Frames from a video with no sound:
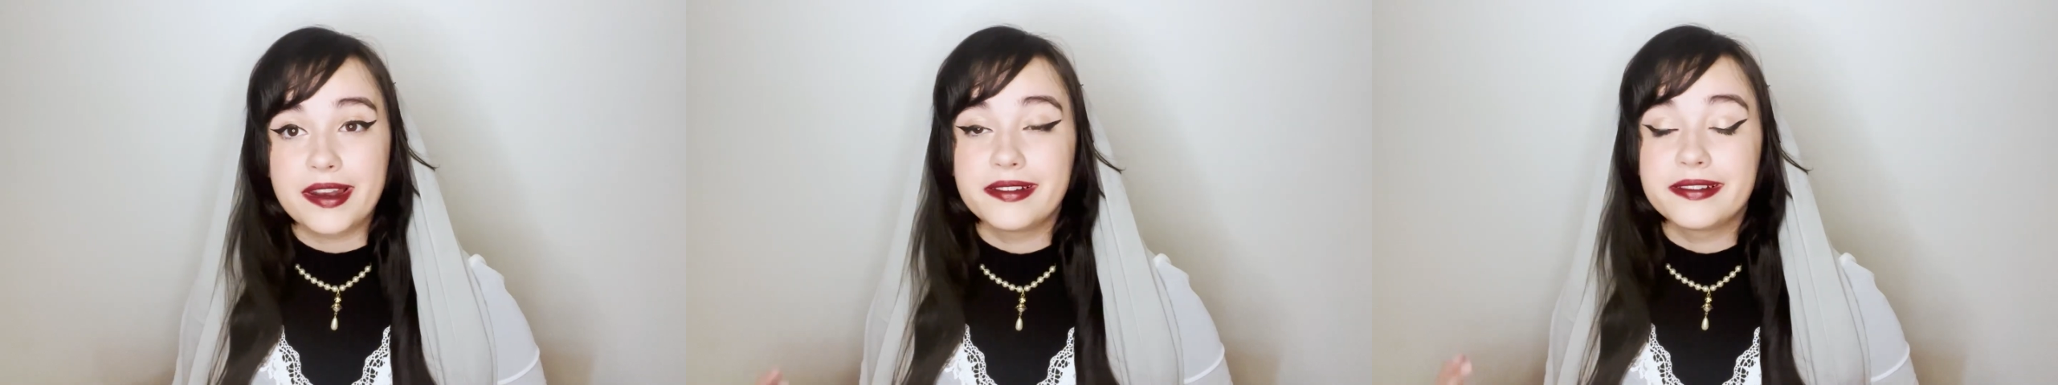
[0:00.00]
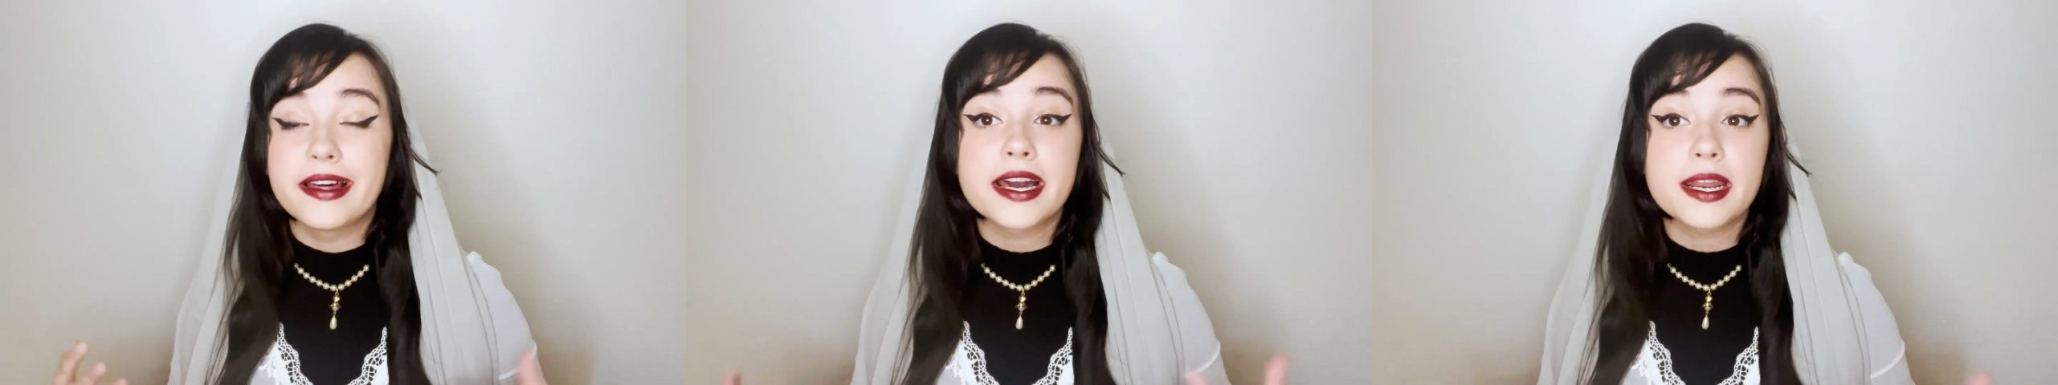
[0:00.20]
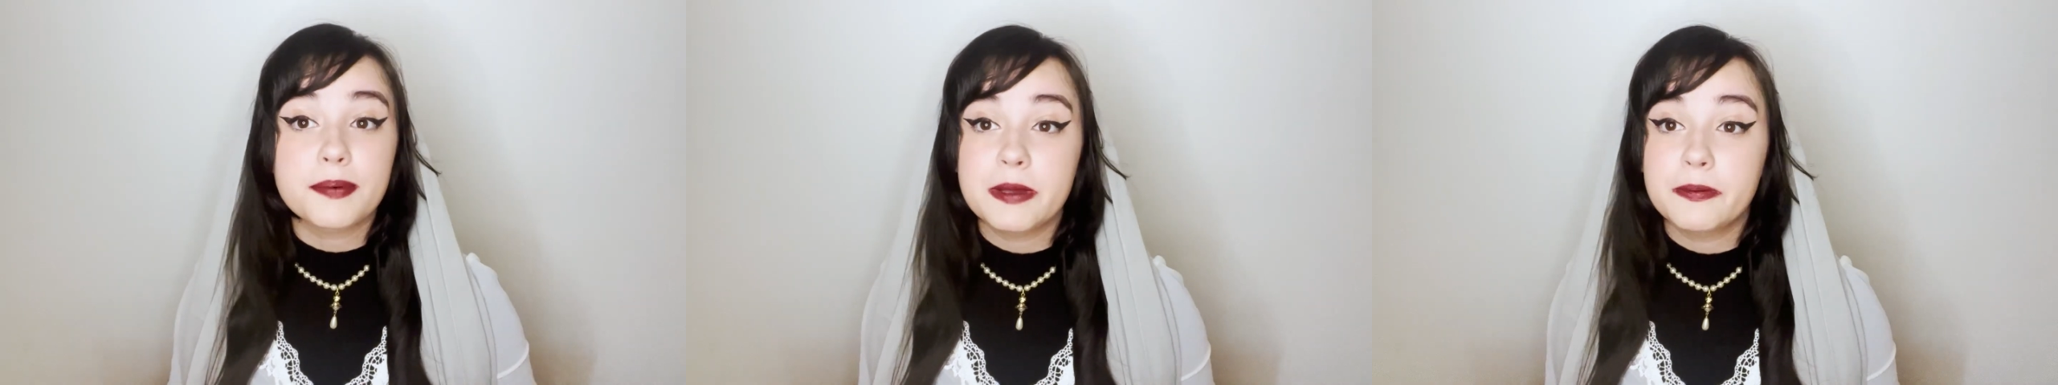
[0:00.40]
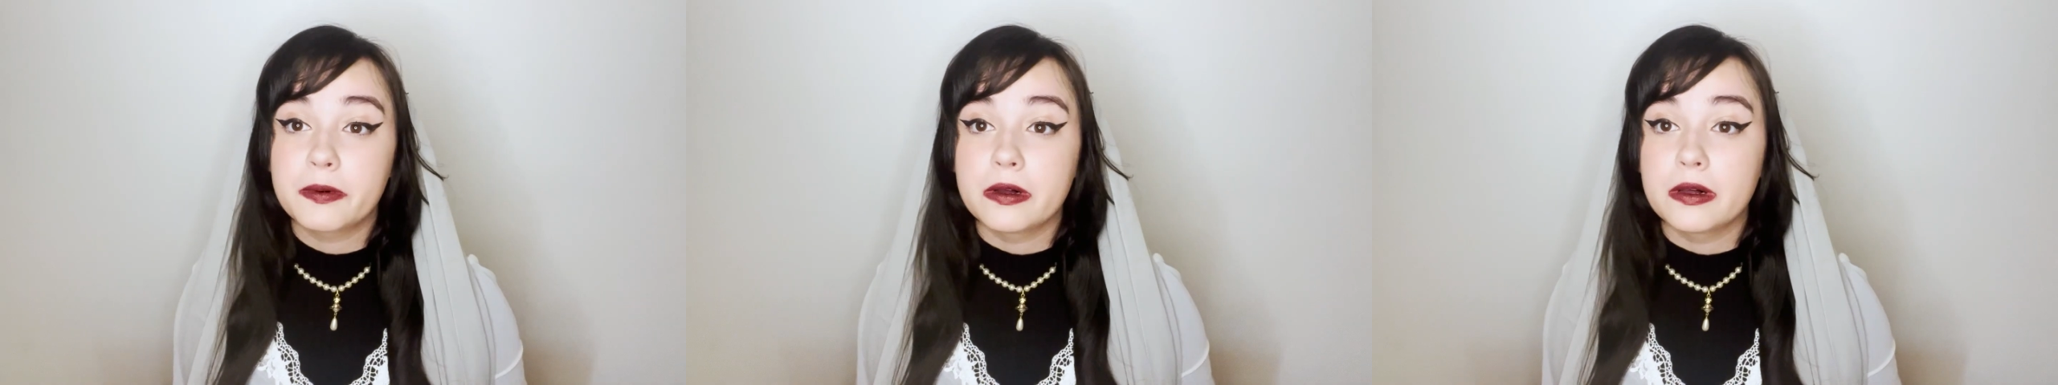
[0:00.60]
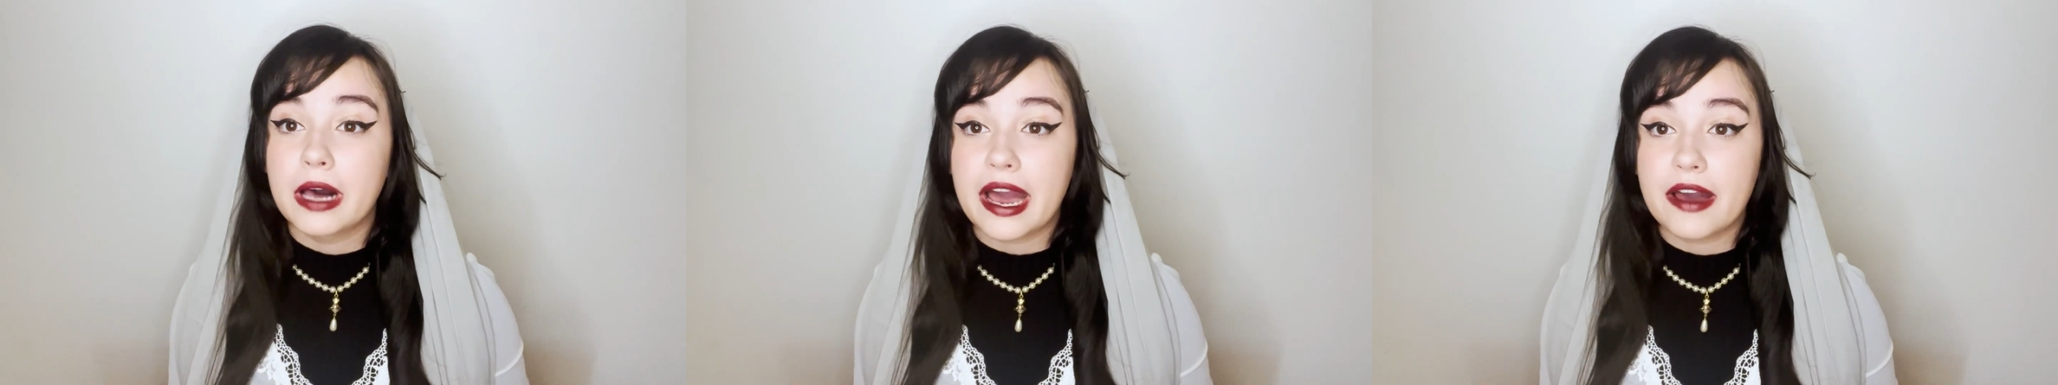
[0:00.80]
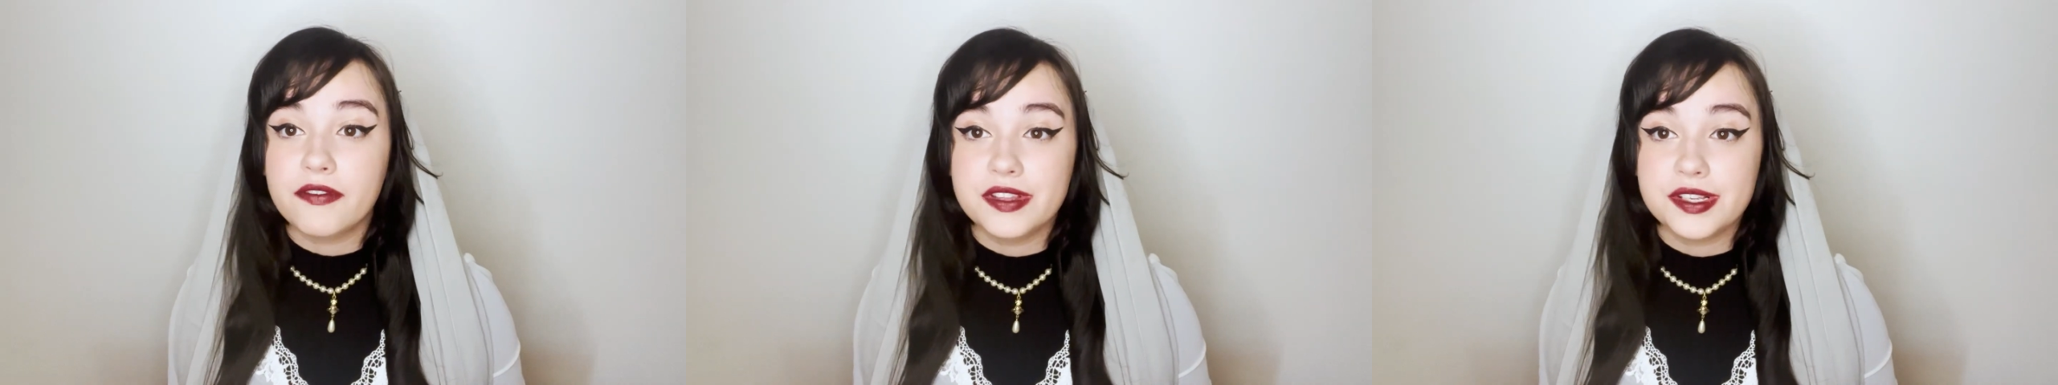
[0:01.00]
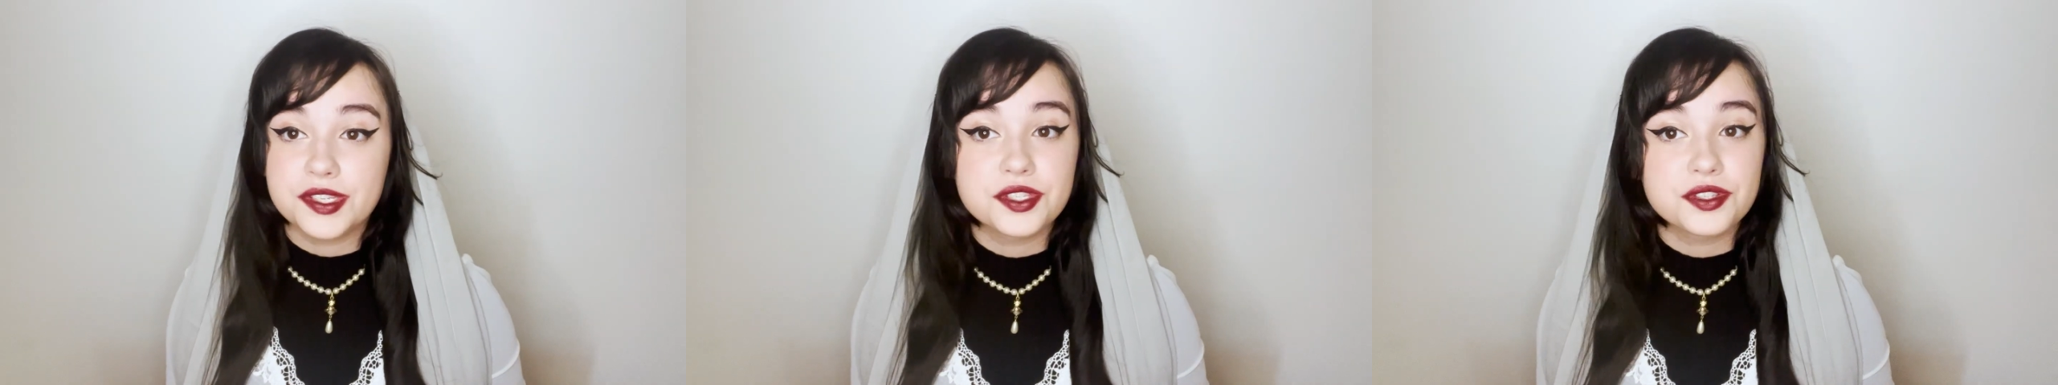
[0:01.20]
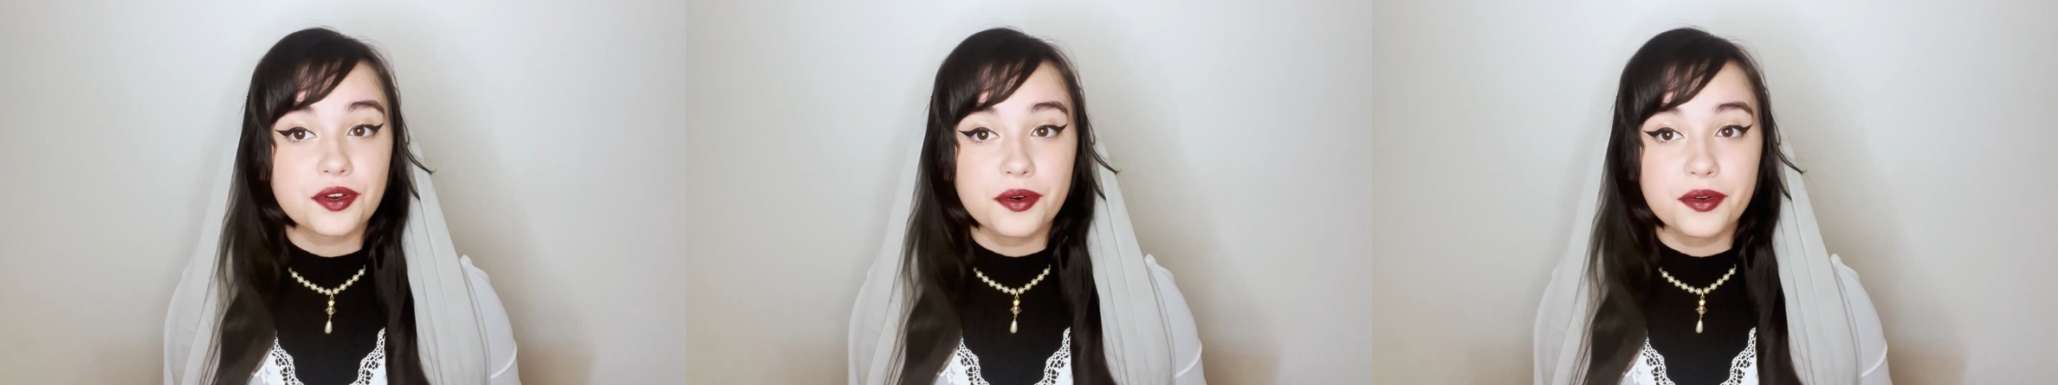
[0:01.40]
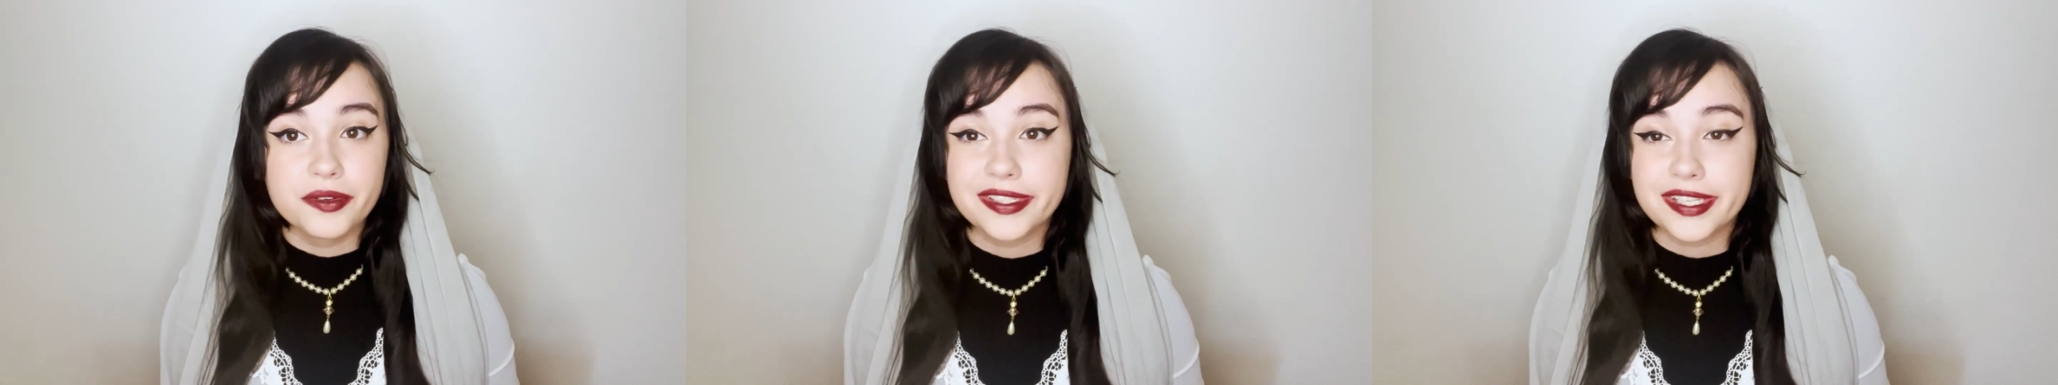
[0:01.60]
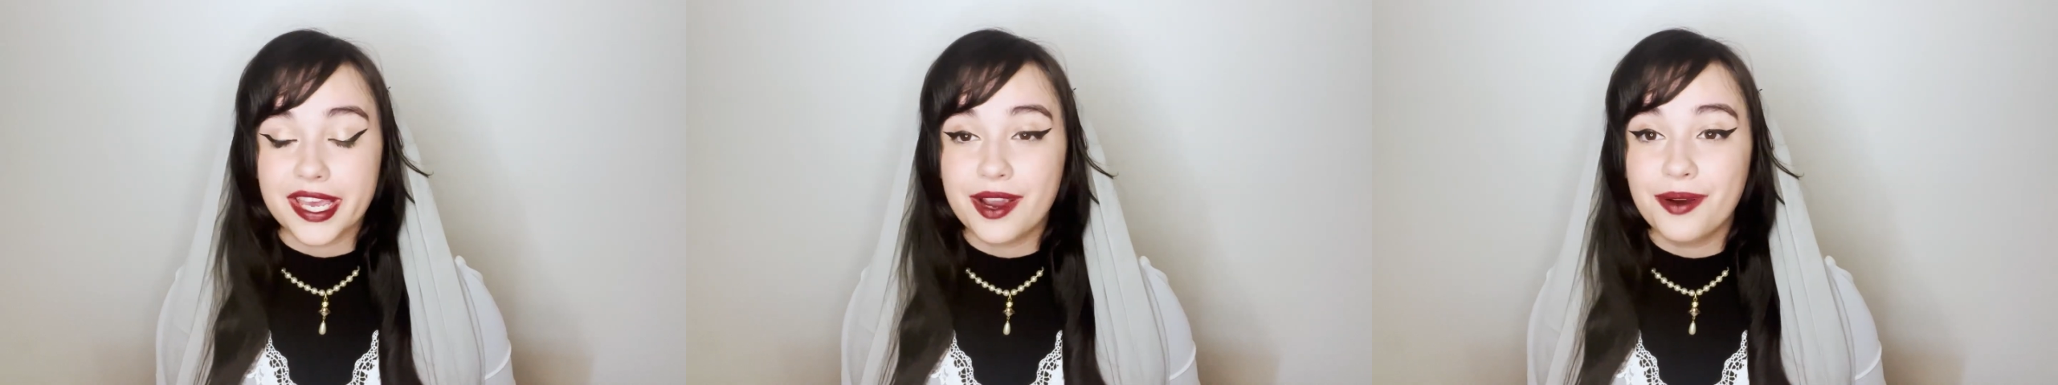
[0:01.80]
A lot of people have these
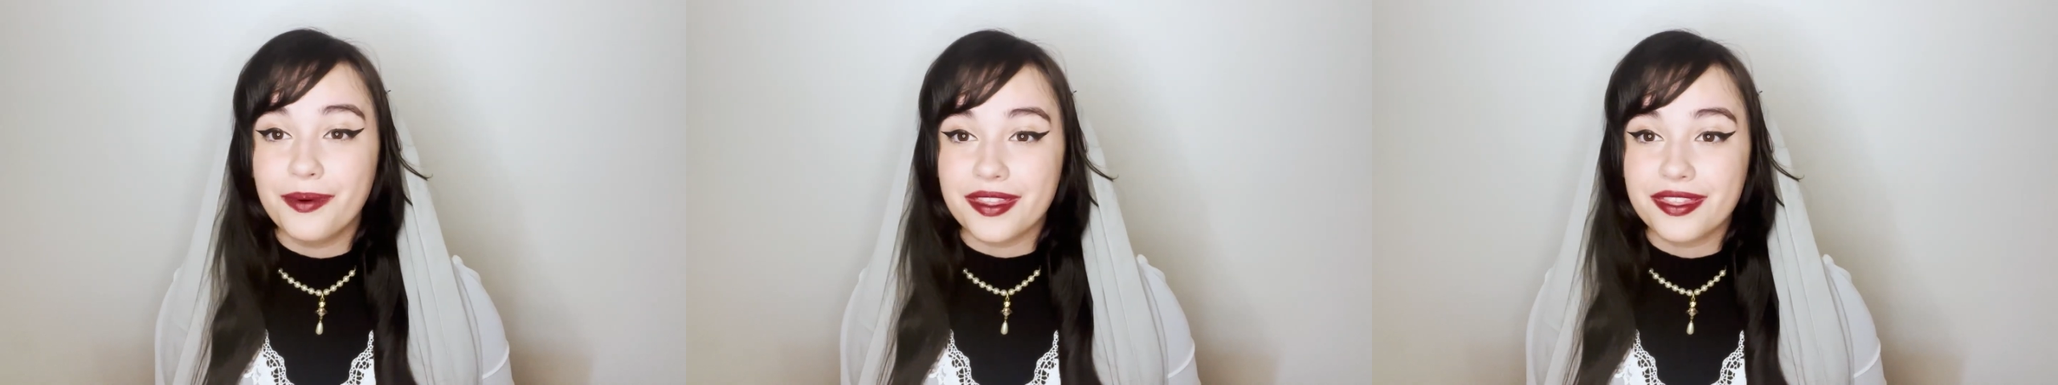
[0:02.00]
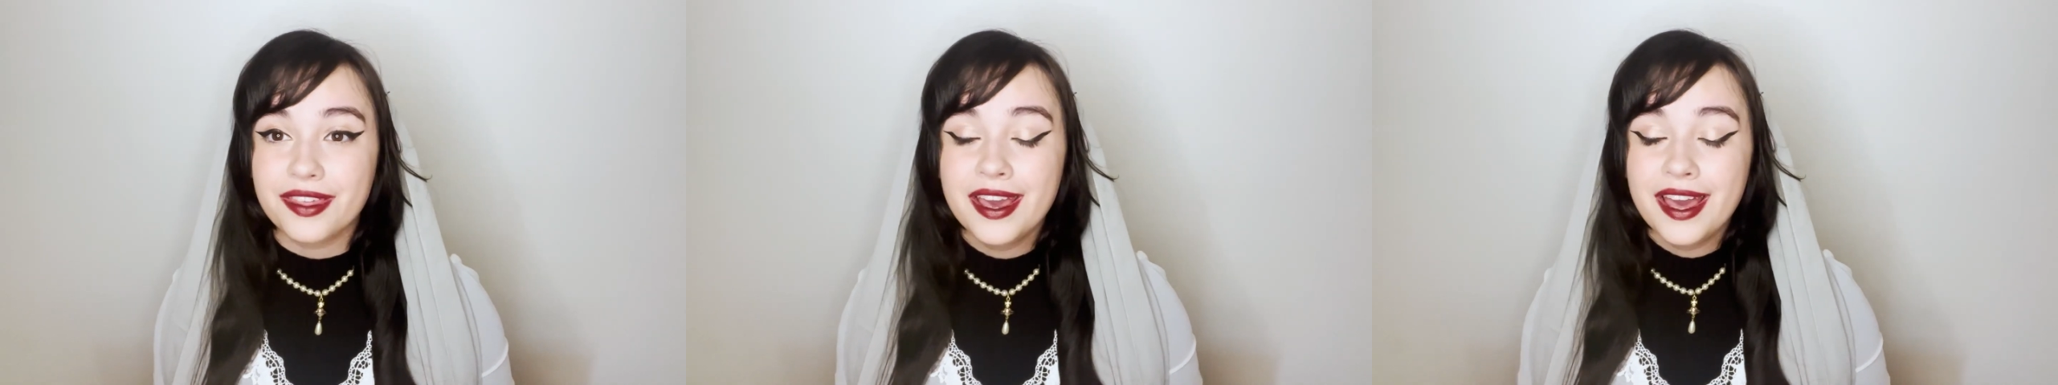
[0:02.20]
stoles like with